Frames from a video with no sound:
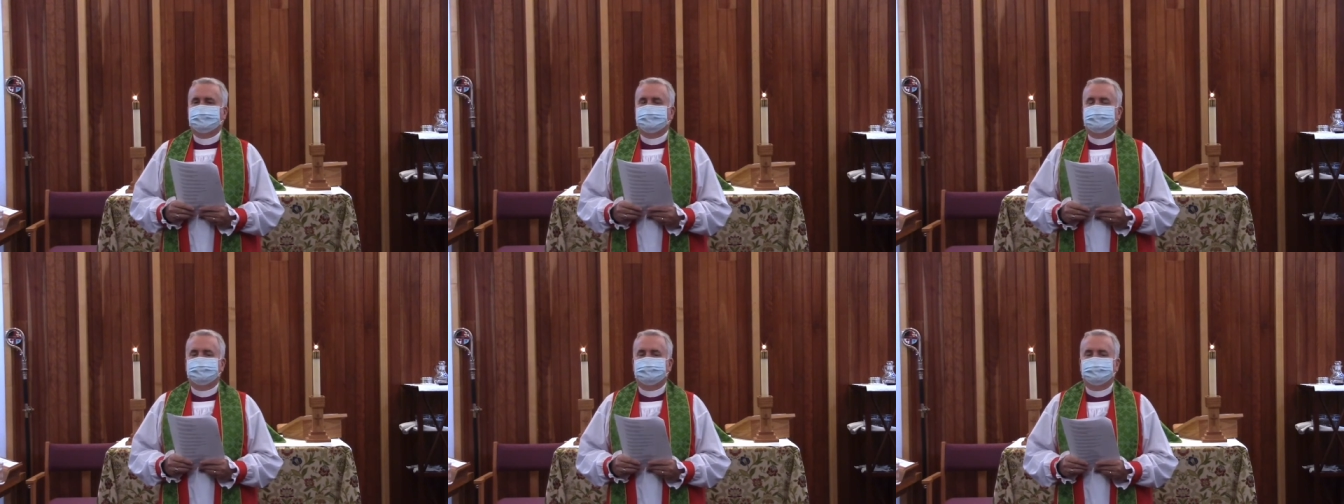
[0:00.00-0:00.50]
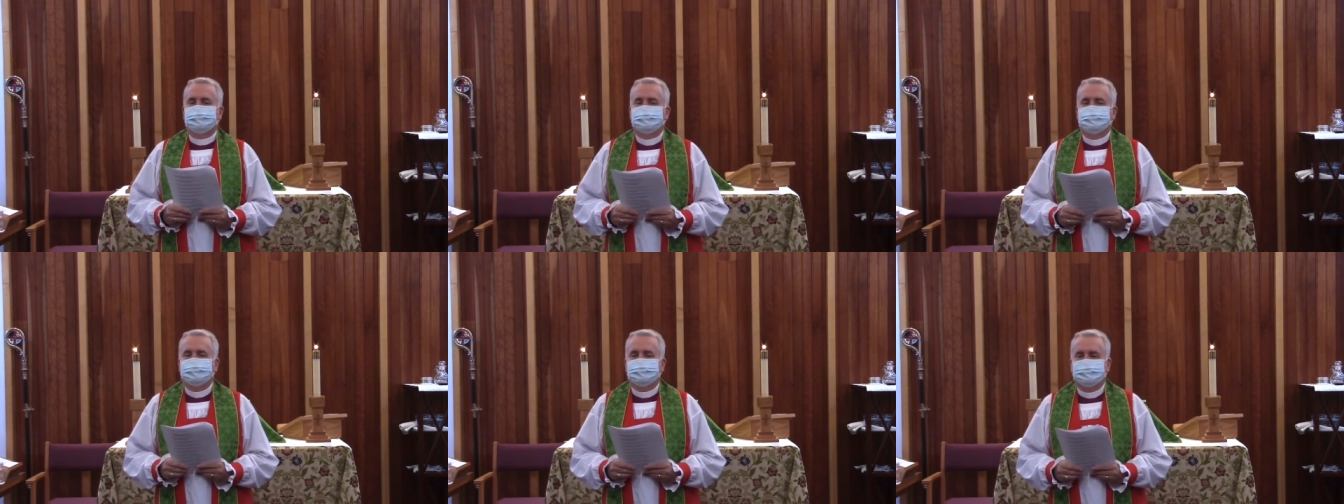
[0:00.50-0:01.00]
uh,
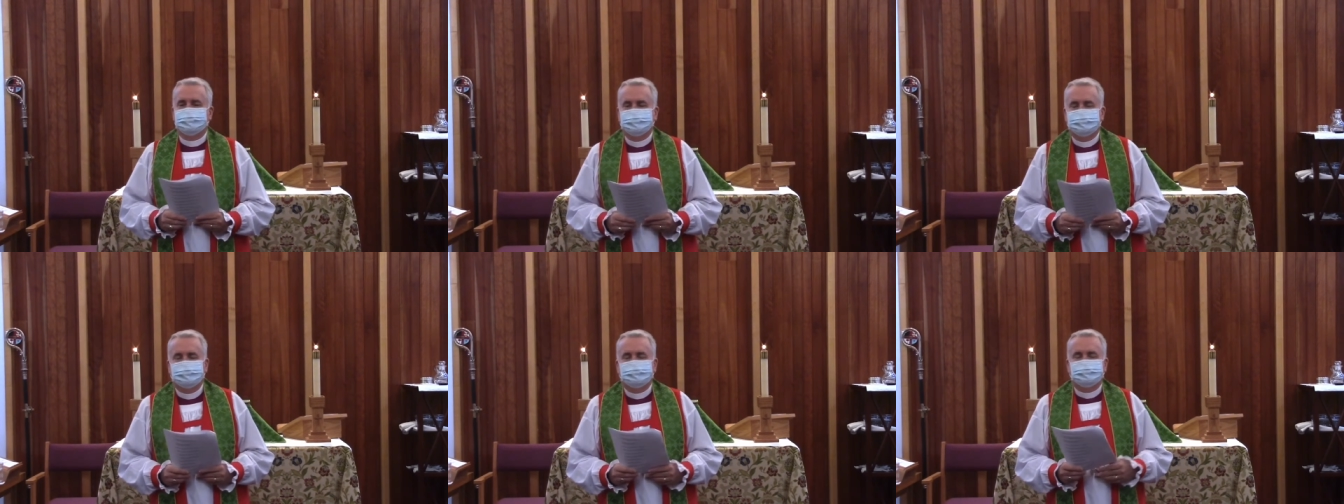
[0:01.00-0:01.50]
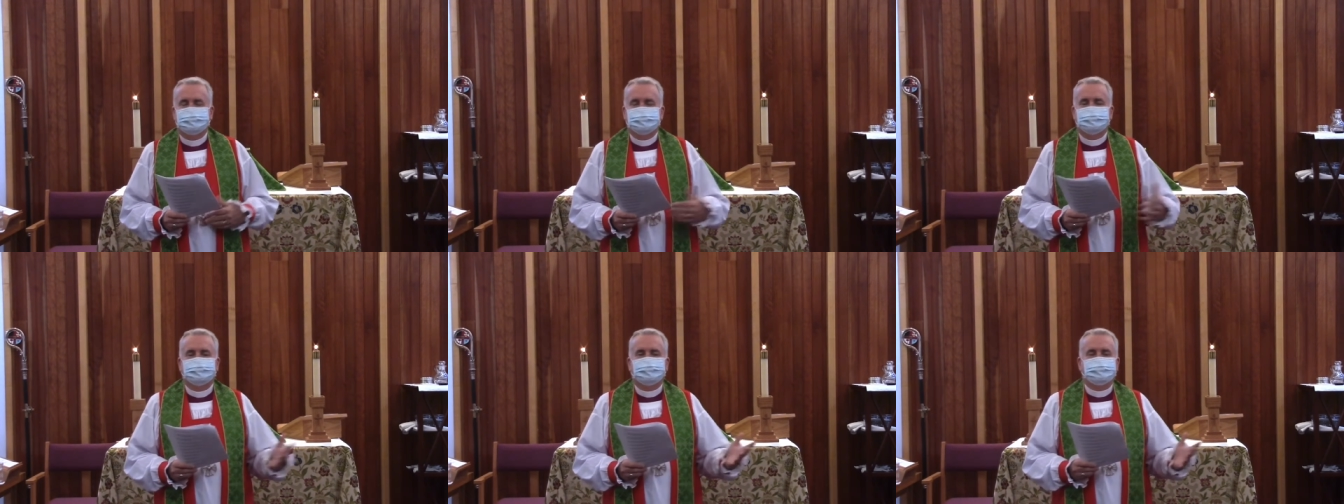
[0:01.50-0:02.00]

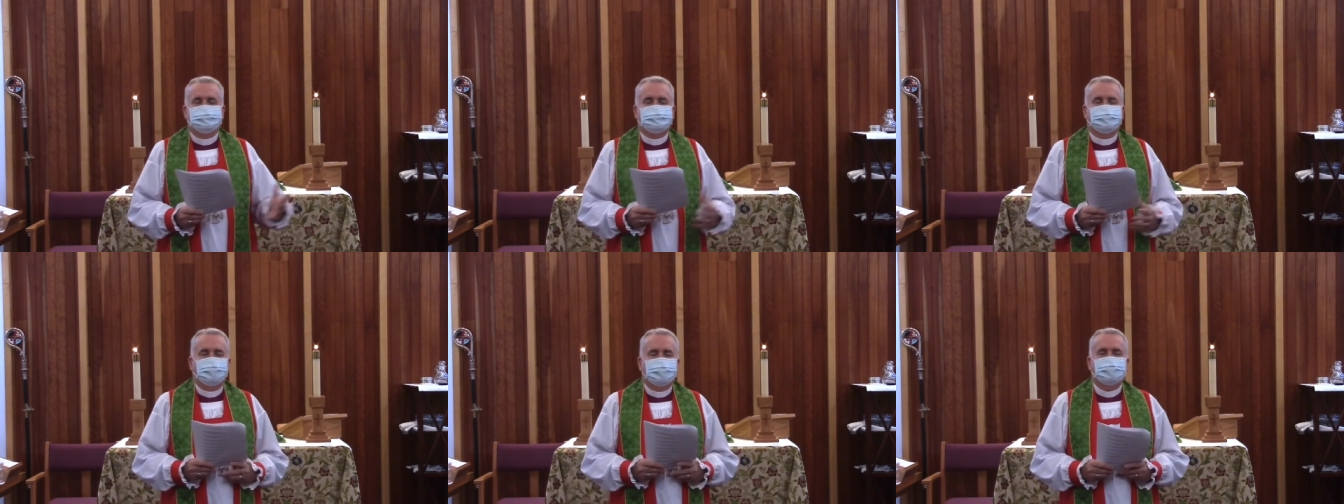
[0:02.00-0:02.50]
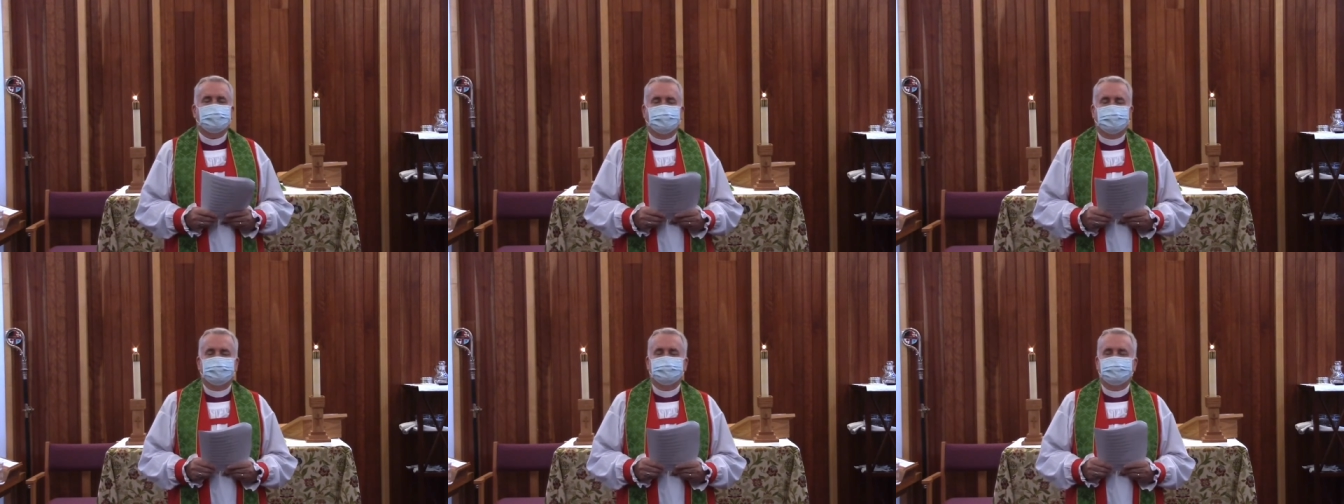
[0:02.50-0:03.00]
it was
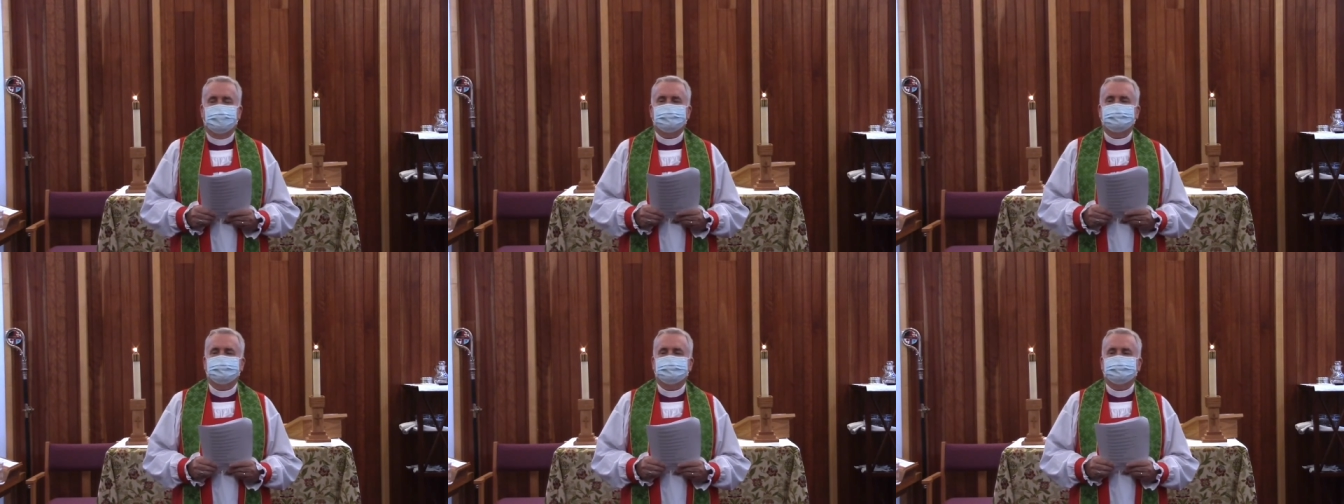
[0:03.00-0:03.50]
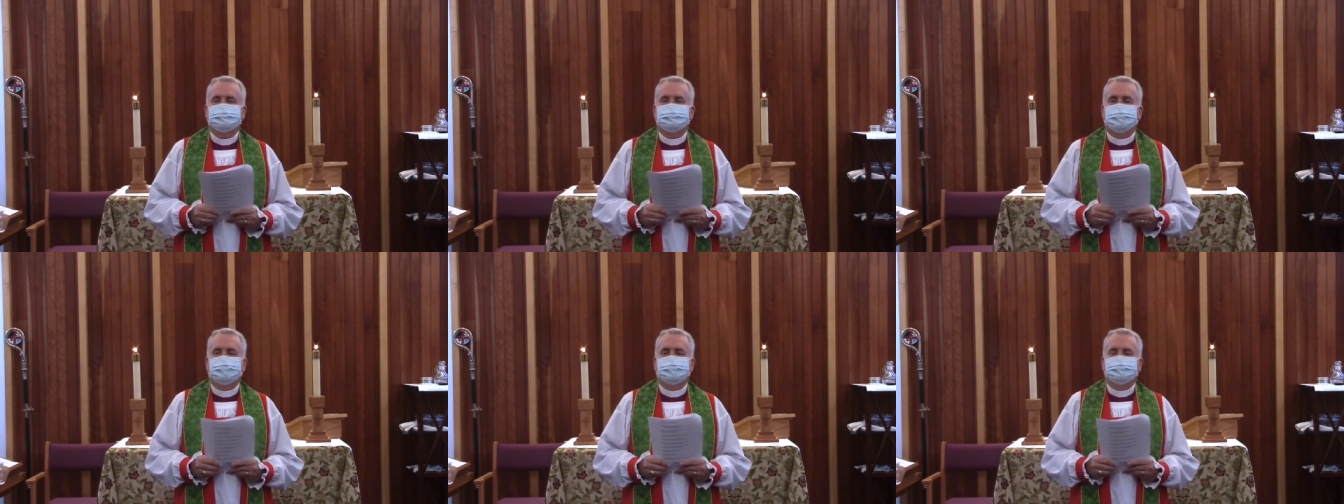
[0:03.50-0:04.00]
Kierkegaard who actually
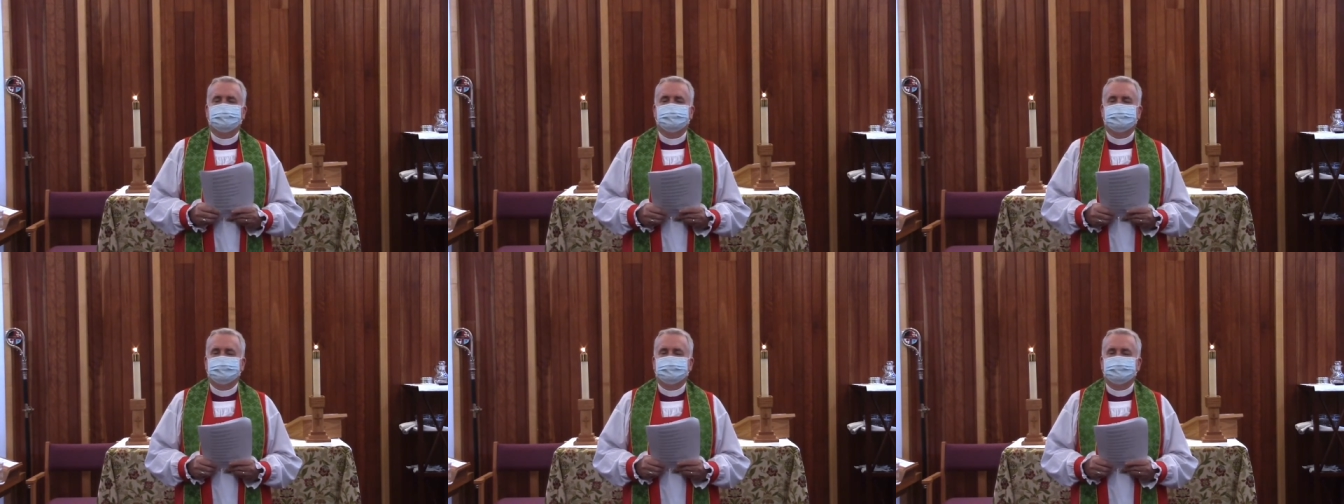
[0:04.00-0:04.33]
said,